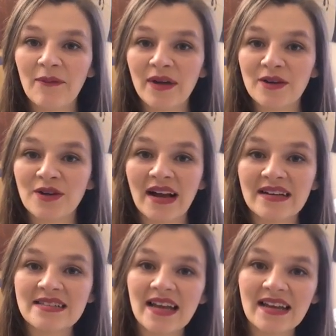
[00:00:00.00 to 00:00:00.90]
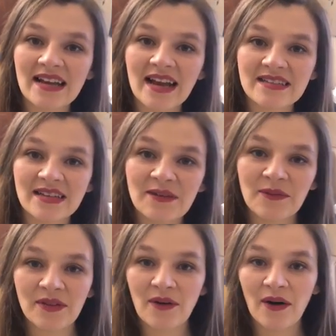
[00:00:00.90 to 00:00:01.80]
we are trying to stay connected
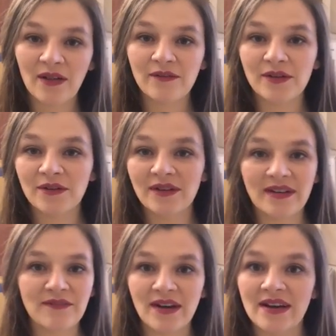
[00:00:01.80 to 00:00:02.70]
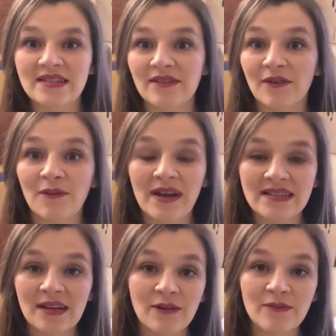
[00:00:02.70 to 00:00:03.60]
with all of you in various different
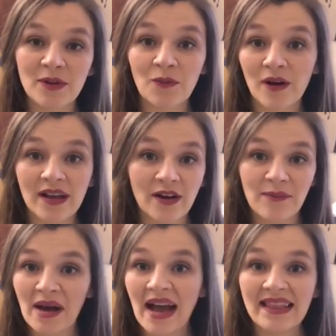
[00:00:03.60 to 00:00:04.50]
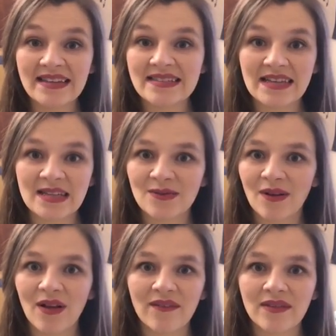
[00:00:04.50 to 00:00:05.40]
ways that we've been working on behind the scenes
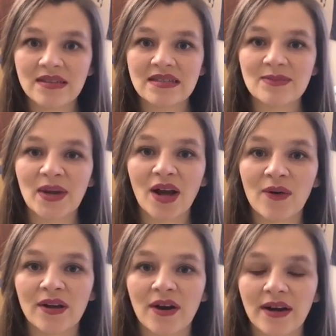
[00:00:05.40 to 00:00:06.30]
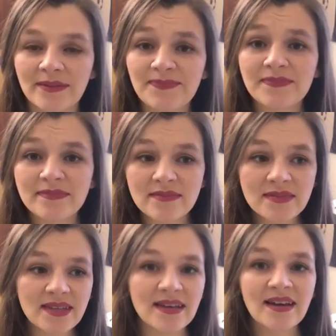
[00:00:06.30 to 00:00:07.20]
while all this has been going on.
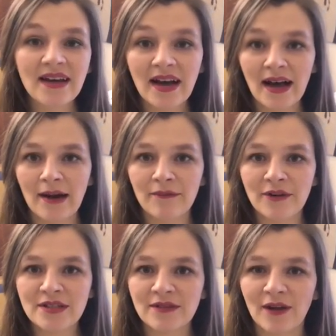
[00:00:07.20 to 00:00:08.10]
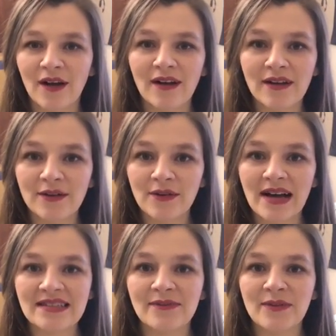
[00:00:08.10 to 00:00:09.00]
First of all, you
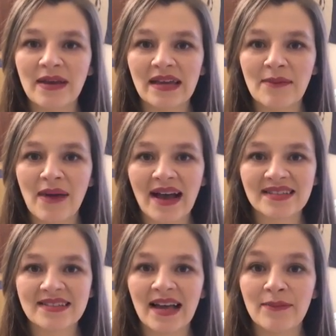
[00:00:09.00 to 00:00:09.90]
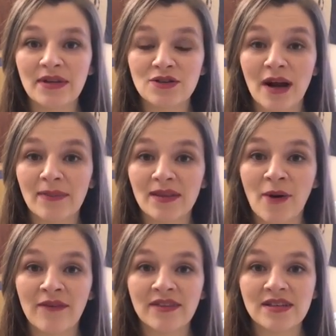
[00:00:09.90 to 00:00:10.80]
guys have been making masks and been dropping
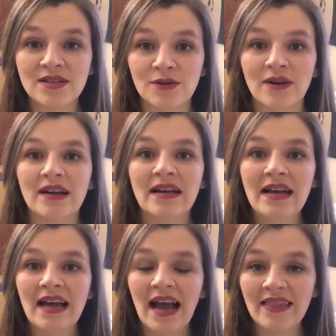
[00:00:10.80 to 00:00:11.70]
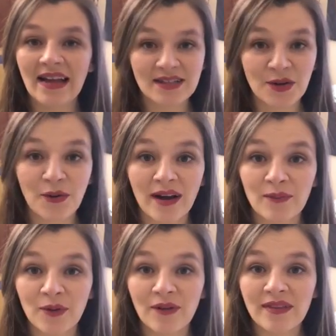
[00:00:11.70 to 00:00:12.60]
them off at the store, and that's
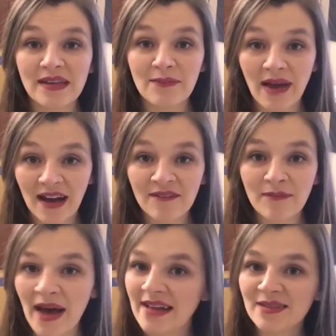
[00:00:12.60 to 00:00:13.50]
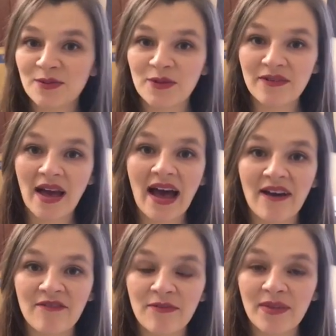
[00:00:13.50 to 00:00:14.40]
incredible. The amount of masks we
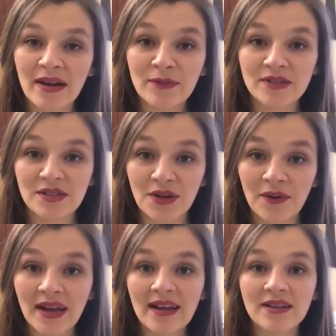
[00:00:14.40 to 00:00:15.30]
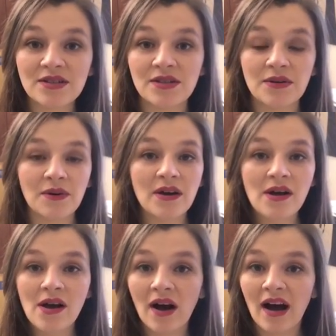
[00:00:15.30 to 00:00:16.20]
have been able to donate to
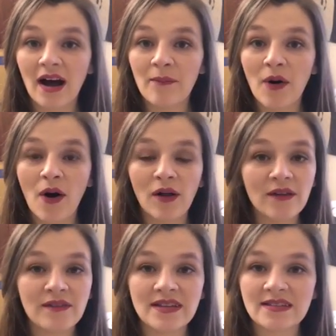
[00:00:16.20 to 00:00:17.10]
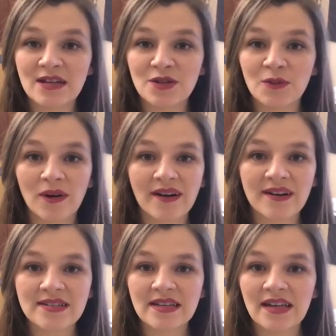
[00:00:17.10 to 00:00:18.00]
all of the essential
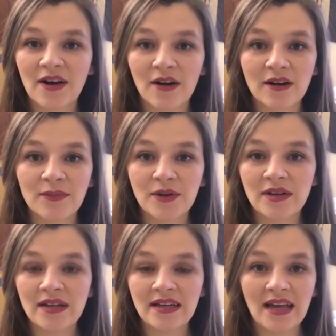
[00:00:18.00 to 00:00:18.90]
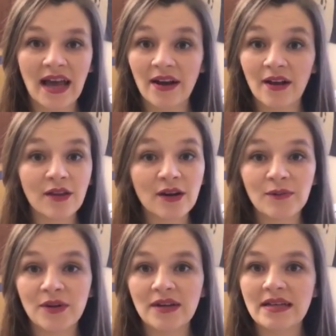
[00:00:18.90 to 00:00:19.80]
workers in our community and other
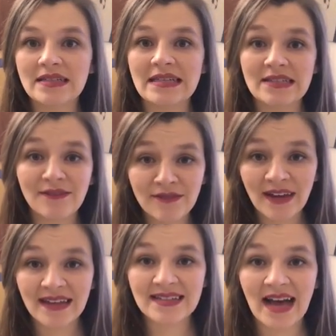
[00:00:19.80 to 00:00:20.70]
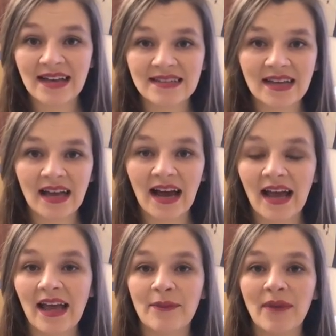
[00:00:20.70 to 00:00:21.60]
communities is fantastic.
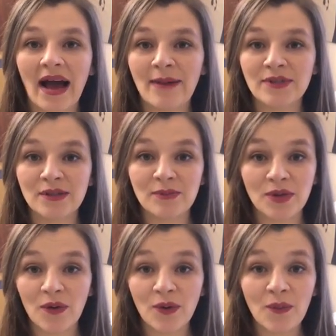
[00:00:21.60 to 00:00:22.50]
I am absolutely blown